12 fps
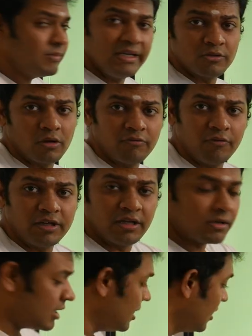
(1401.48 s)
B is 150
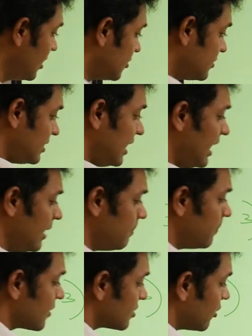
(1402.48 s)
here. Okay. So this A
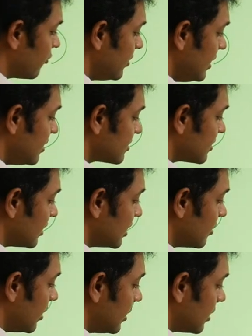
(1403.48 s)
percent of B is
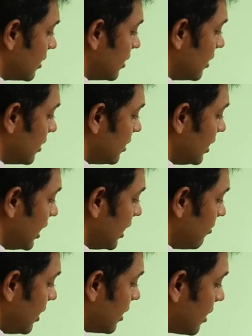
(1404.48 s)
nothing but A
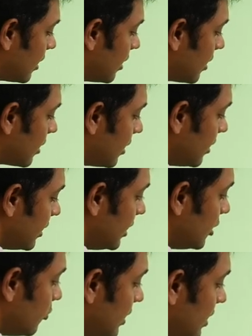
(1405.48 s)
by 100
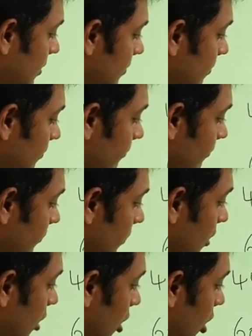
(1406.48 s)
into B,
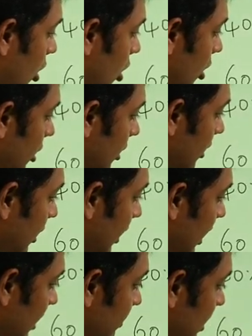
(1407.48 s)
or
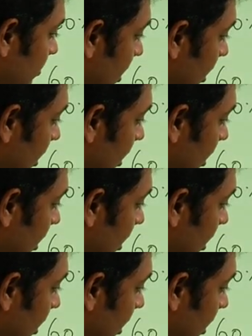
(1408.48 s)
AB by